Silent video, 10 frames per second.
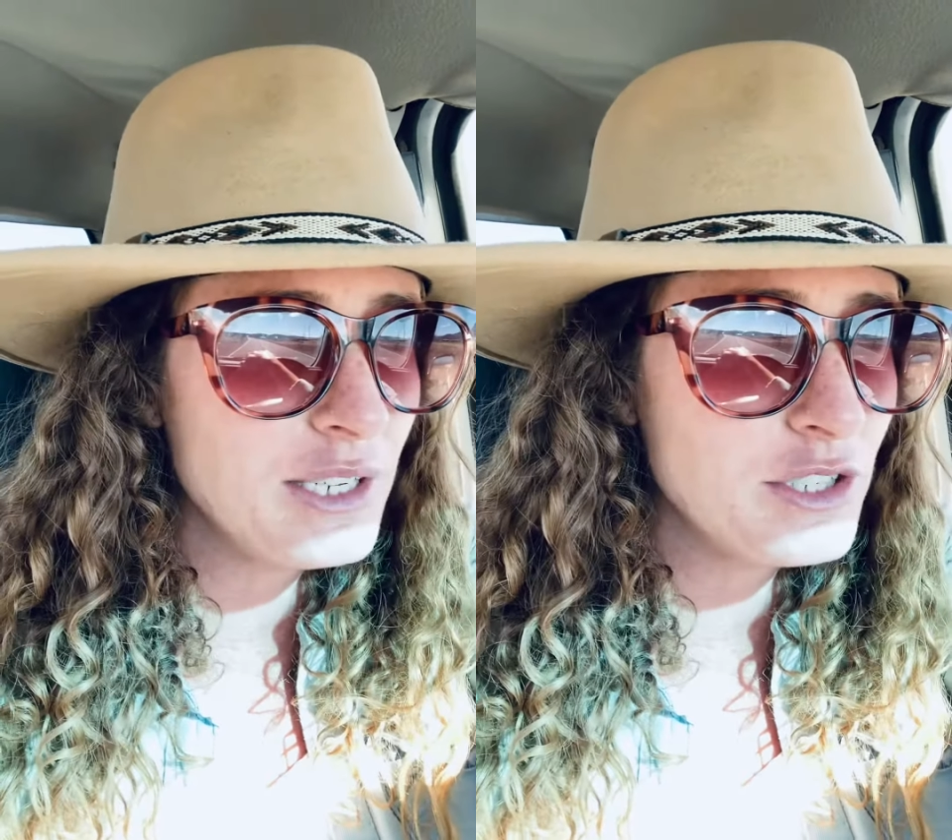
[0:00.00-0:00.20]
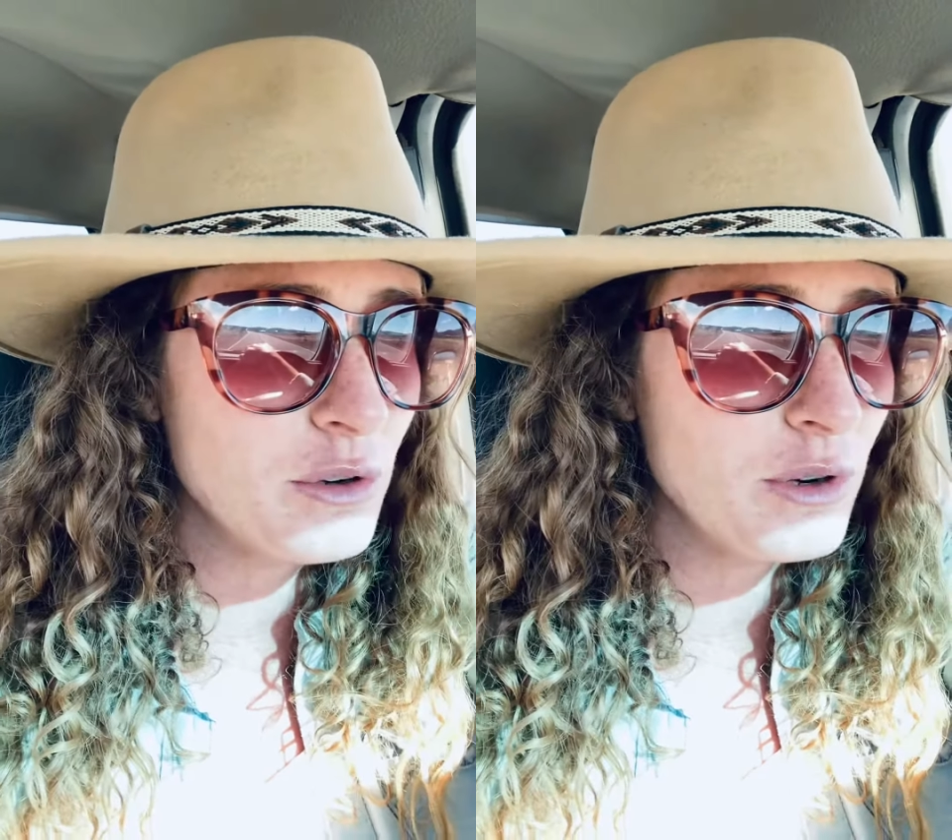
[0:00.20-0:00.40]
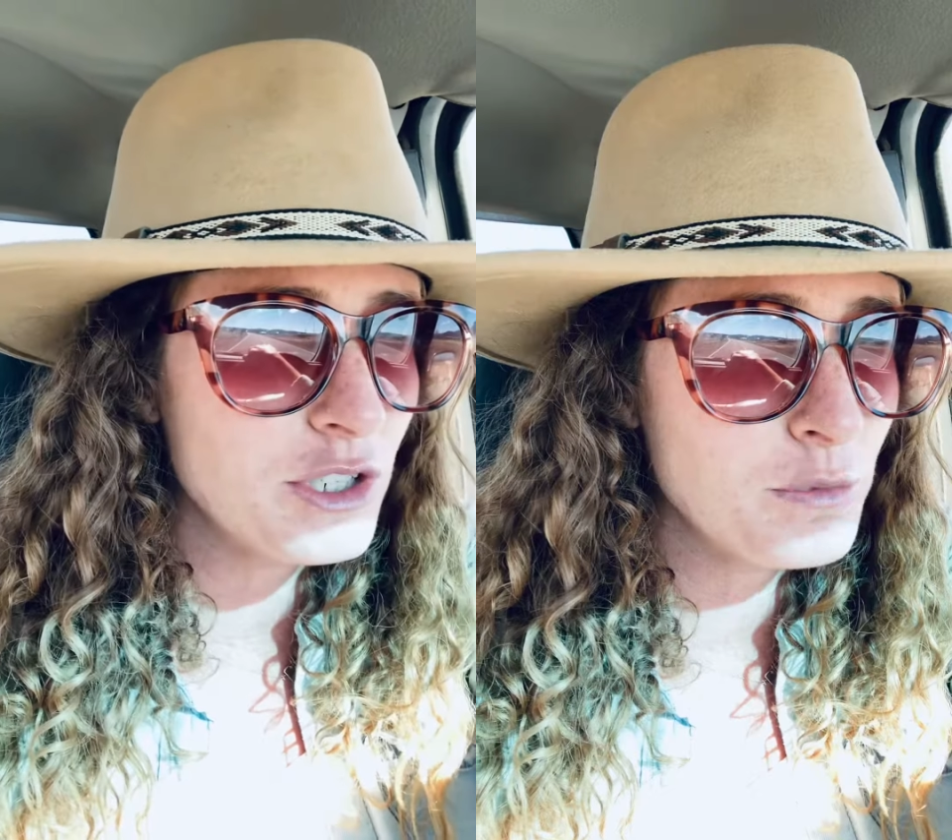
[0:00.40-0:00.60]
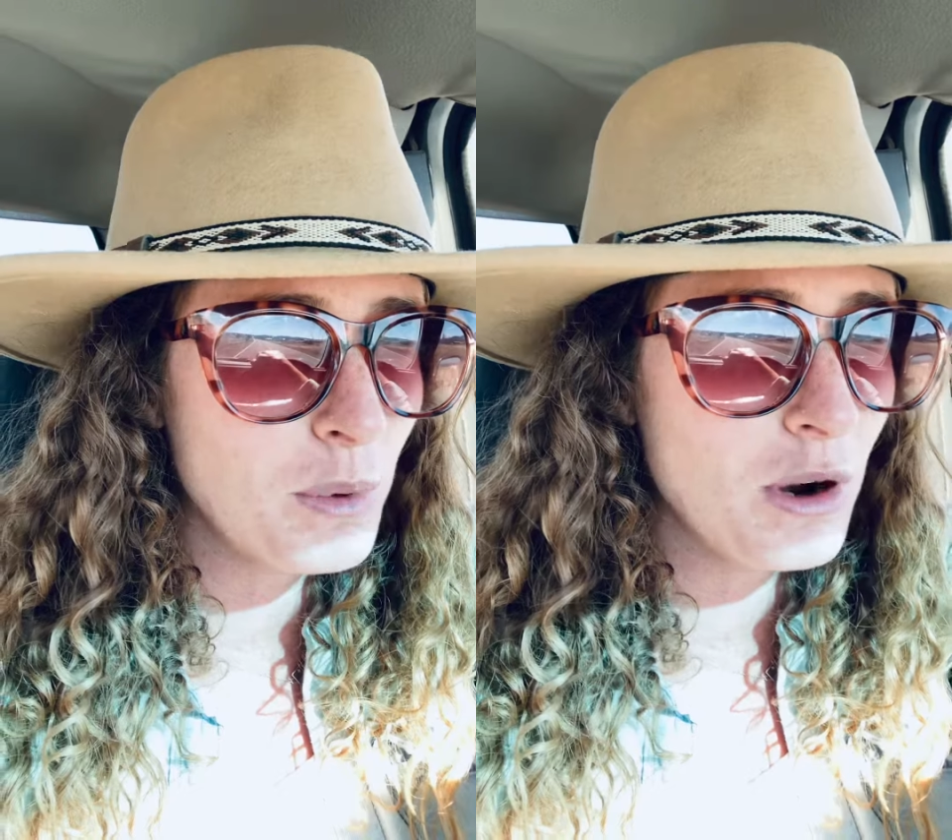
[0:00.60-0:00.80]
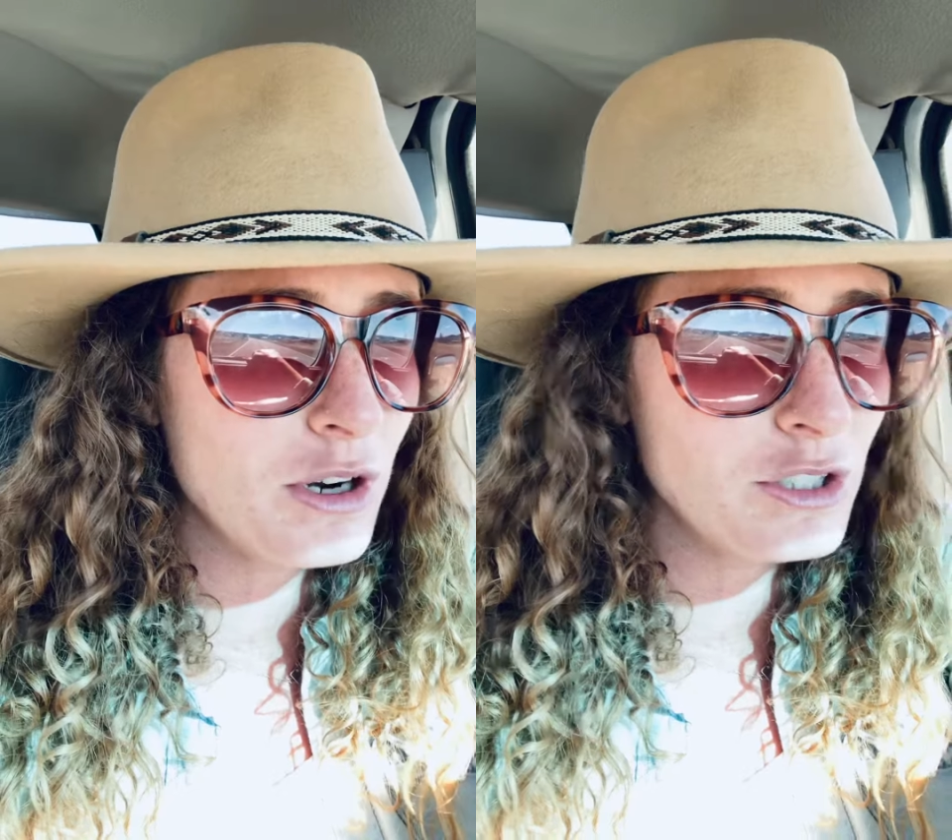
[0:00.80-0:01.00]
storage
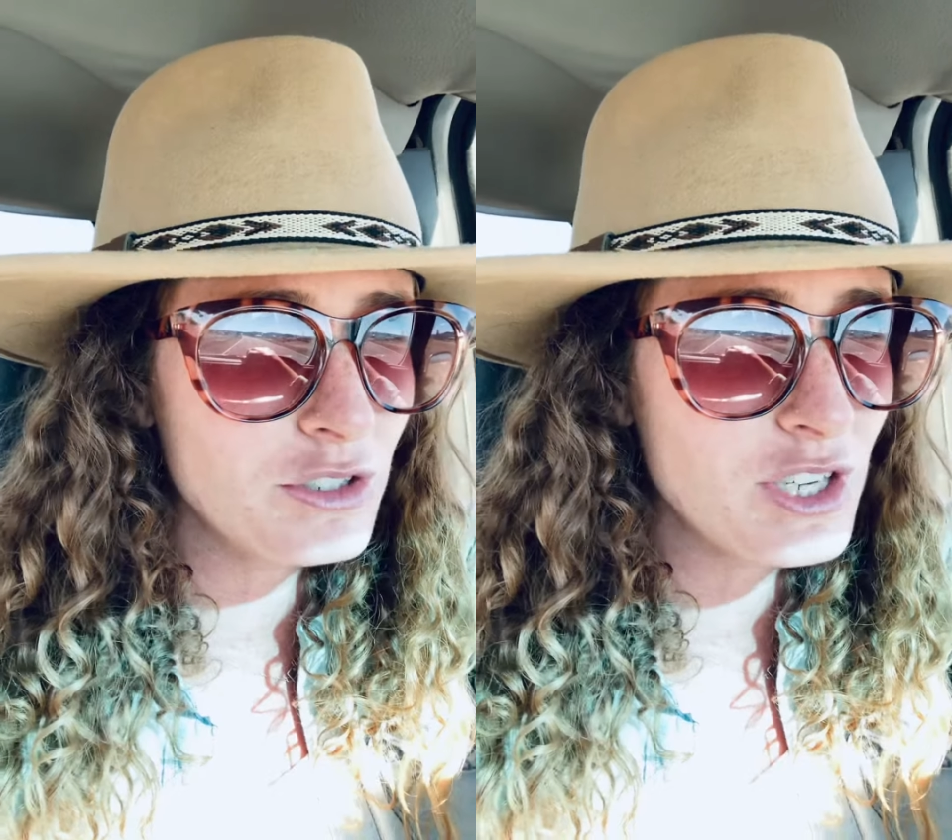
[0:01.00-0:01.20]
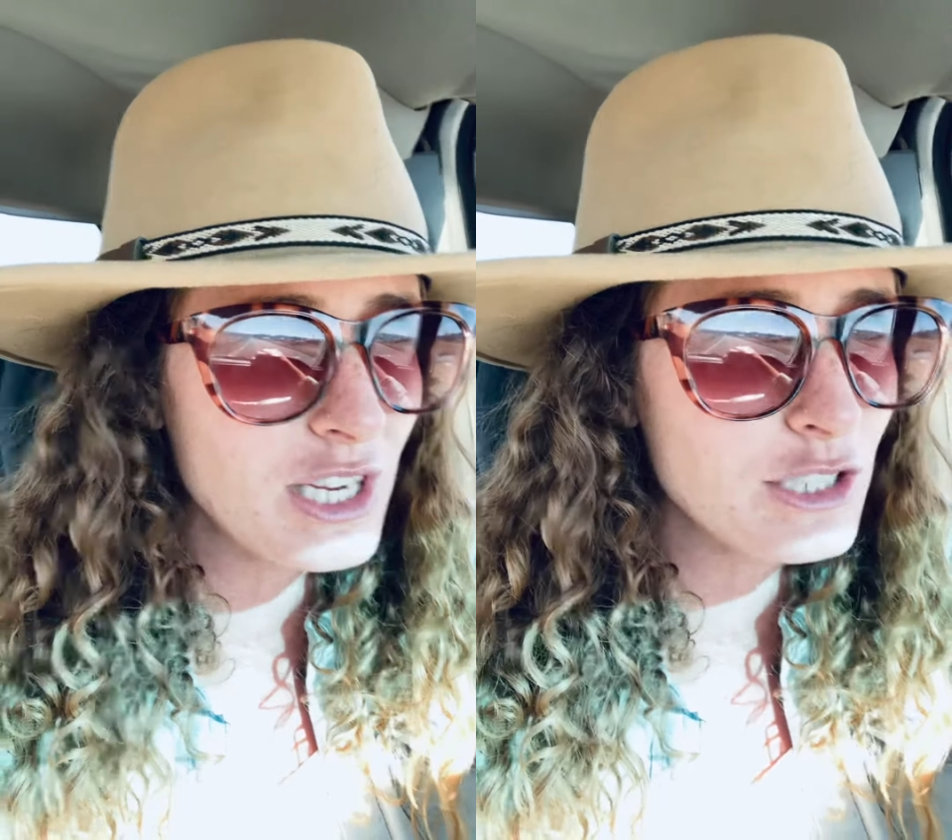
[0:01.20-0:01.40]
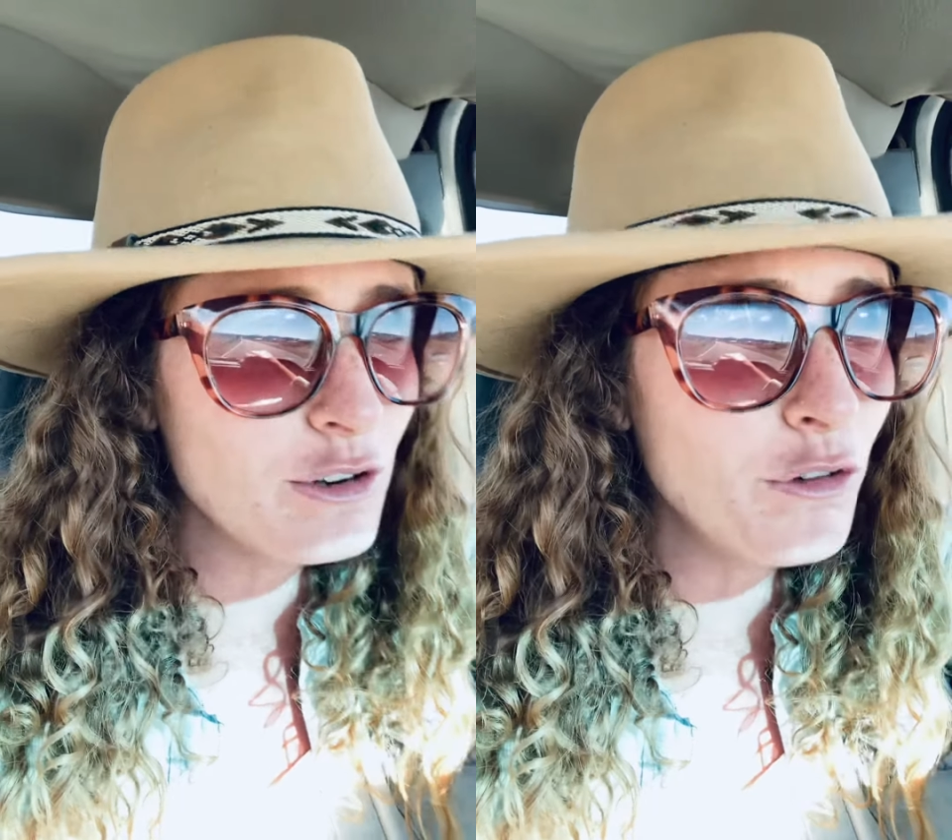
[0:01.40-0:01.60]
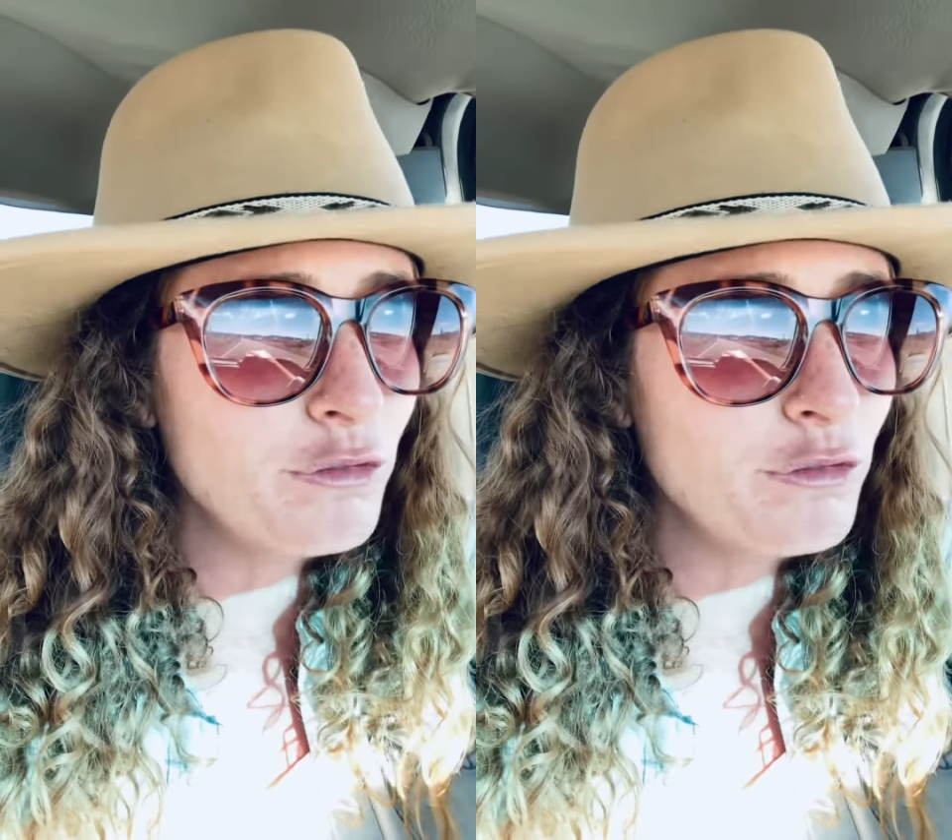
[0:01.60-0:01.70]
barns as